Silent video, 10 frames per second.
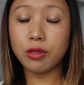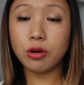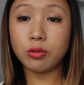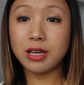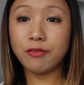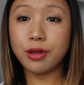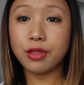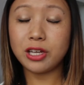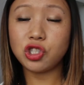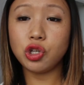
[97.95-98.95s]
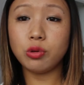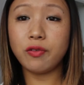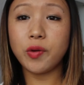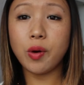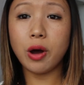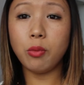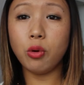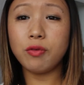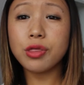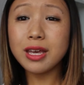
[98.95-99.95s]
so definitely stay tuned if you are
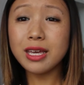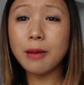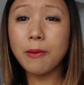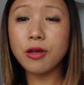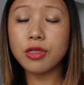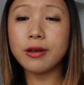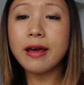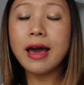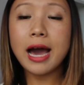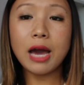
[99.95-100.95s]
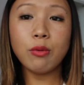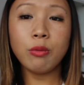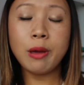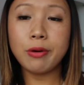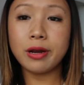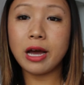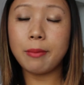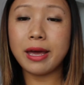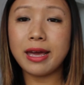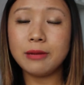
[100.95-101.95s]
more of a skincare person. I will be putting
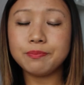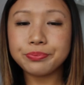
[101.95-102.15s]
up a